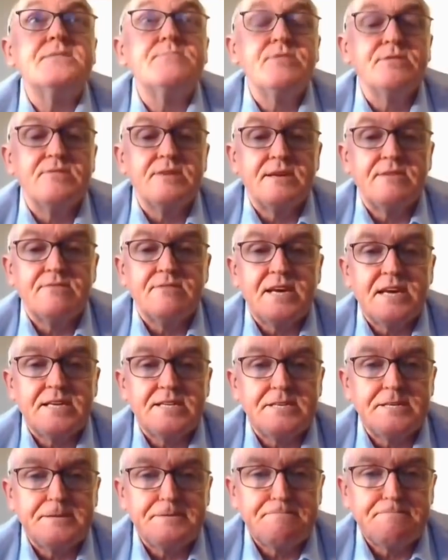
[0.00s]
be
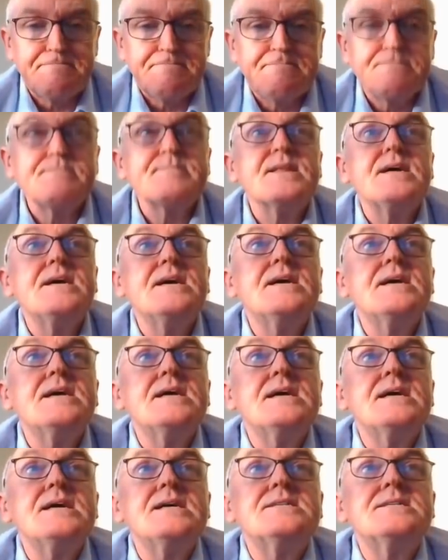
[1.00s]
reinfected.
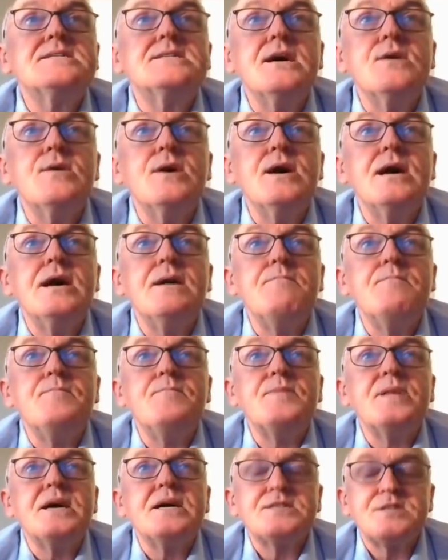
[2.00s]

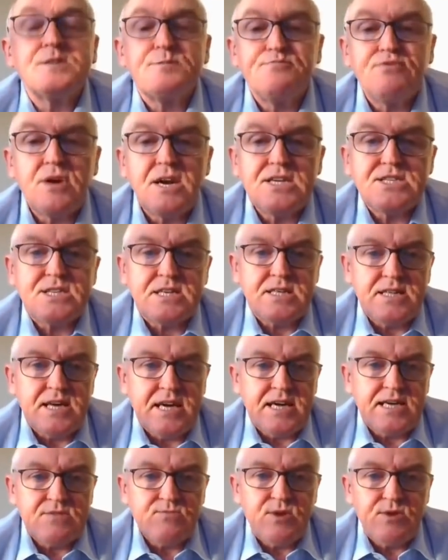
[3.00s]
So surprising
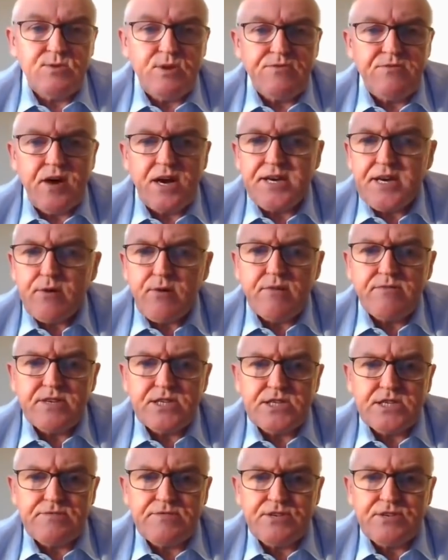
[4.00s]
there, we find no evidence of